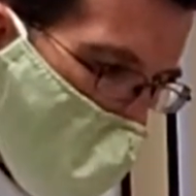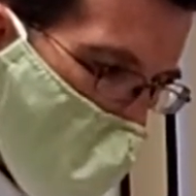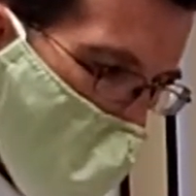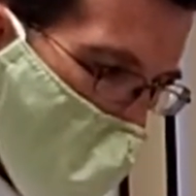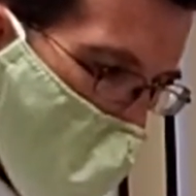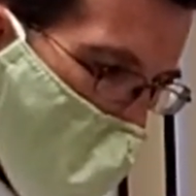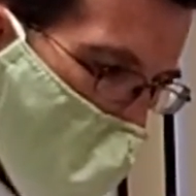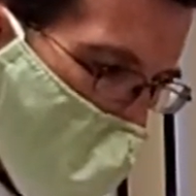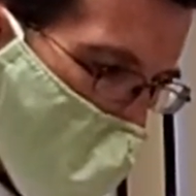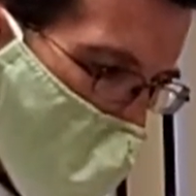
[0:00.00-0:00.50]

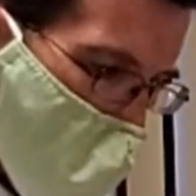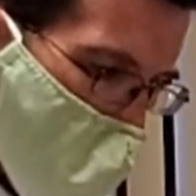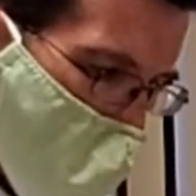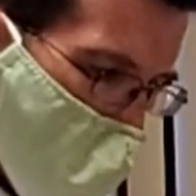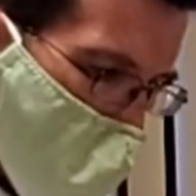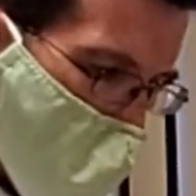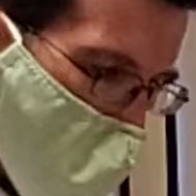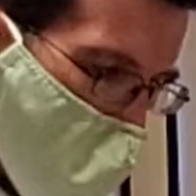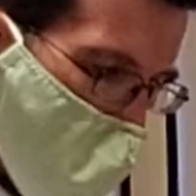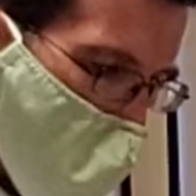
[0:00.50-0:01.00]
Yeah, I
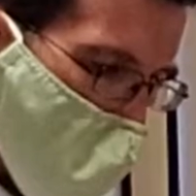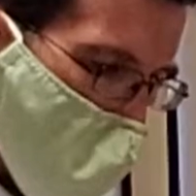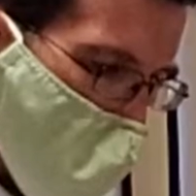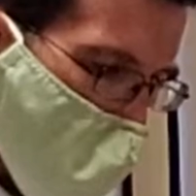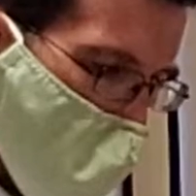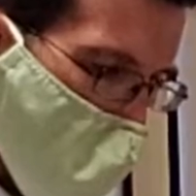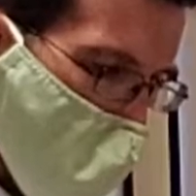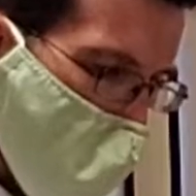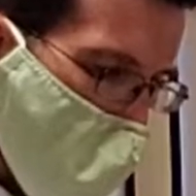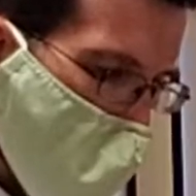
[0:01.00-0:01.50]
was learning a
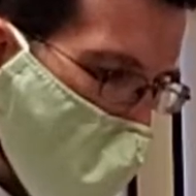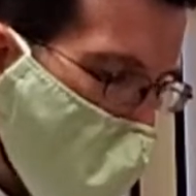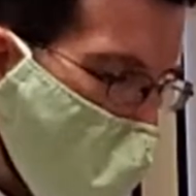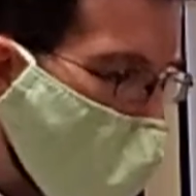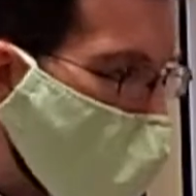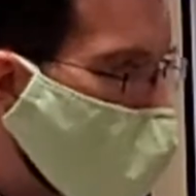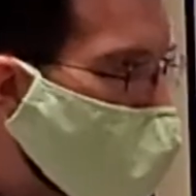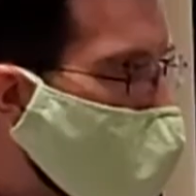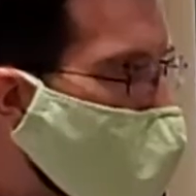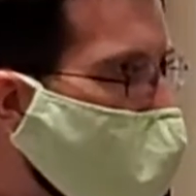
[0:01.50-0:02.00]
lot
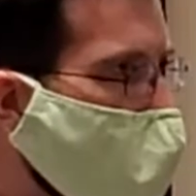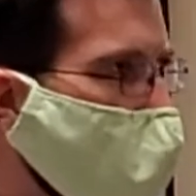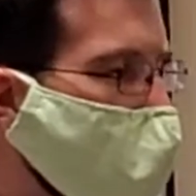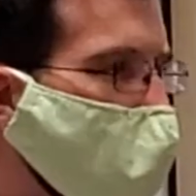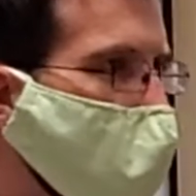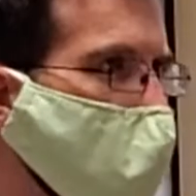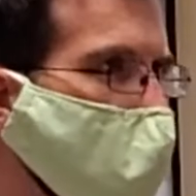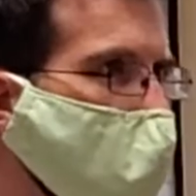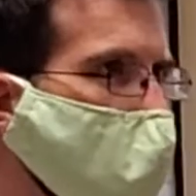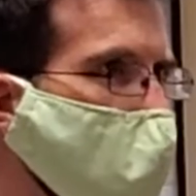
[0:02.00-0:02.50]
about,
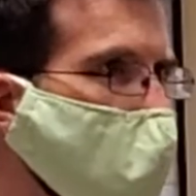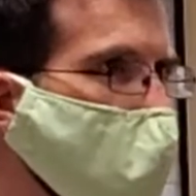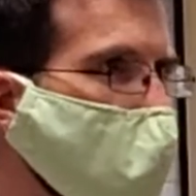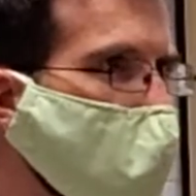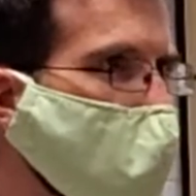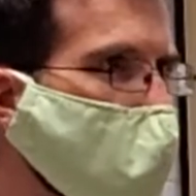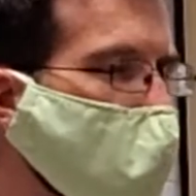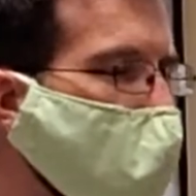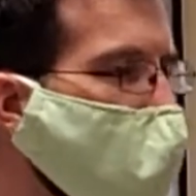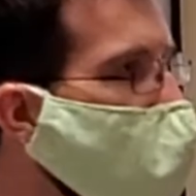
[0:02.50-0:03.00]

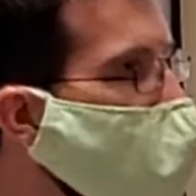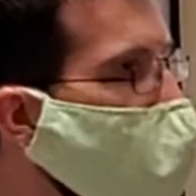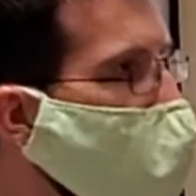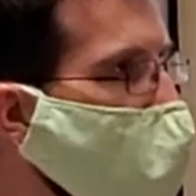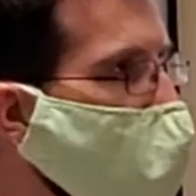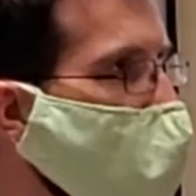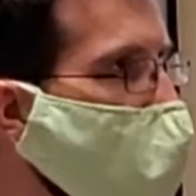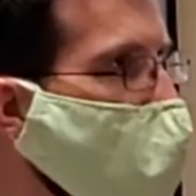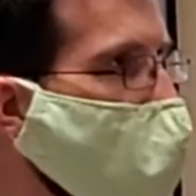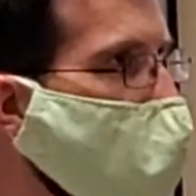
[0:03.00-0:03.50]

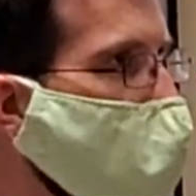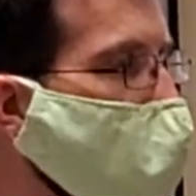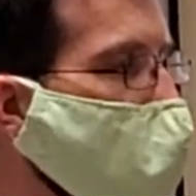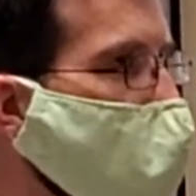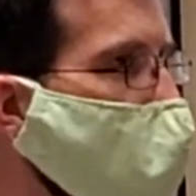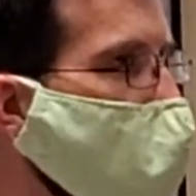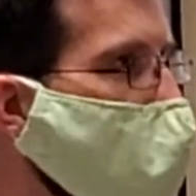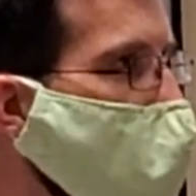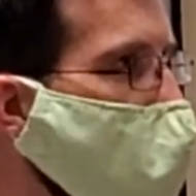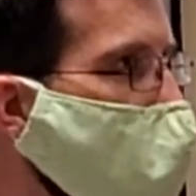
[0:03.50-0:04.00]
especially
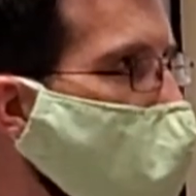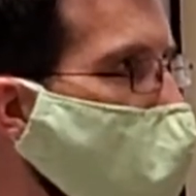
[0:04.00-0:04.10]
kind of